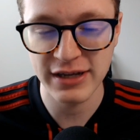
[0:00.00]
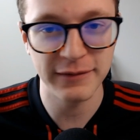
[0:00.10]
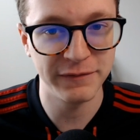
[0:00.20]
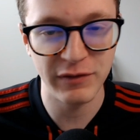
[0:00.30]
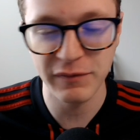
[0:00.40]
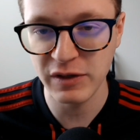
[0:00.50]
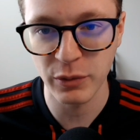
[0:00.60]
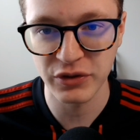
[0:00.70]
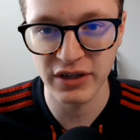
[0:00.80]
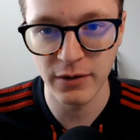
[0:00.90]
They get
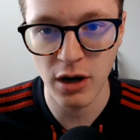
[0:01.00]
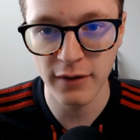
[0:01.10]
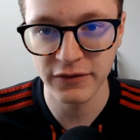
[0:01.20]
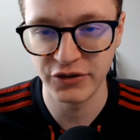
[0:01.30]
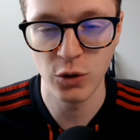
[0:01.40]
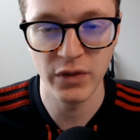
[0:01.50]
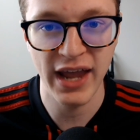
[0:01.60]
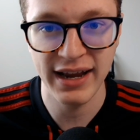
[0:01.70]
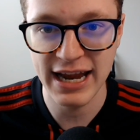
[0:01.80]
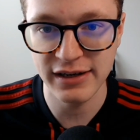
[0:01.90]
50% off, so
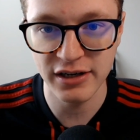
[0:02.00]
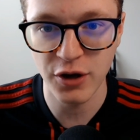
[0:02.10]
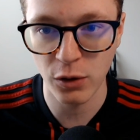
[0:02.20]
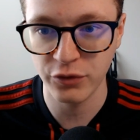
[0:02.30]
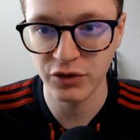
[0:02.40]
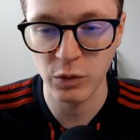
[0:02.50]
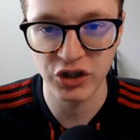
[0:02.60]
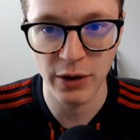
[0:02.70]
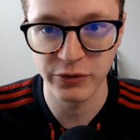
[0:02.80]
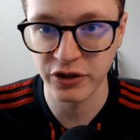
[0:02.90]
that $80, which I was